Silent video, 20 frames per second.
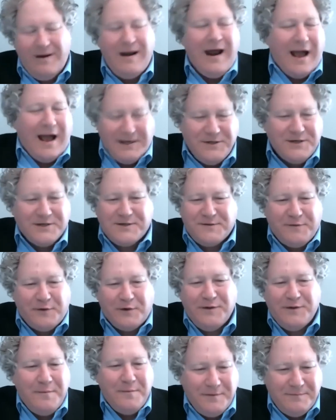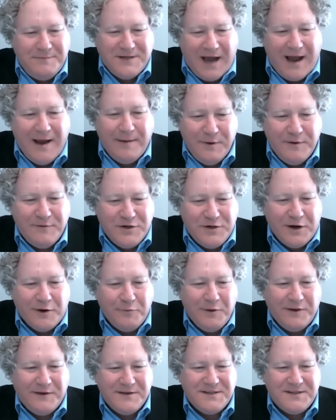not just for the time you
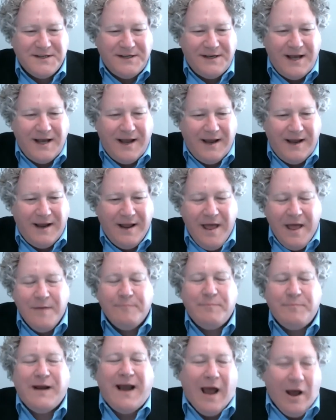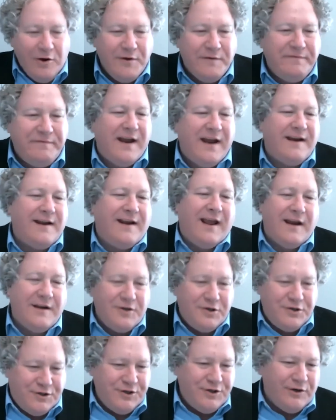shared with us today, but how you've
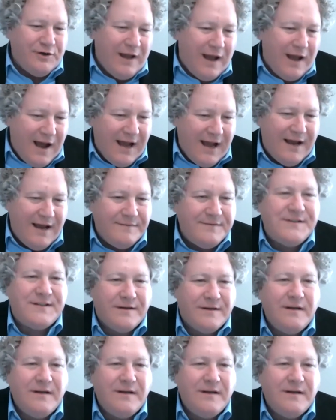dedicated your lives